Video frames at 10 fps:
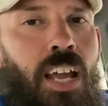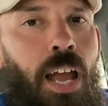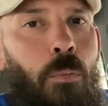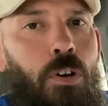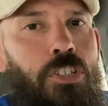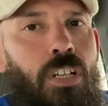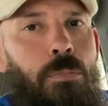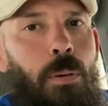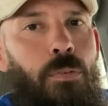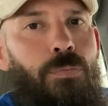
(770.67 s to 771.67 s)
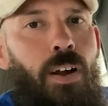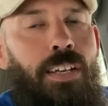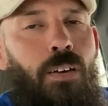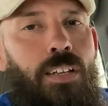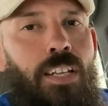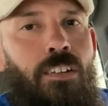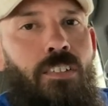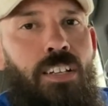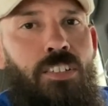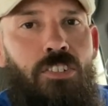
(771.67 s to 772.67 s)
And what you're going to be able to find out here
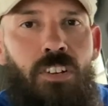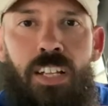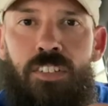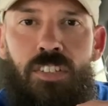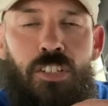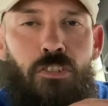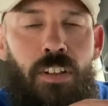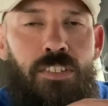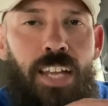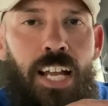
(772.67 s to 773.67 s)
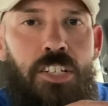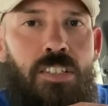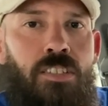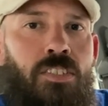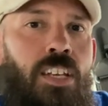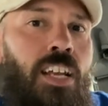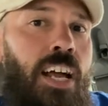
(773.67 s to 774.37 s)
is your instant transactions.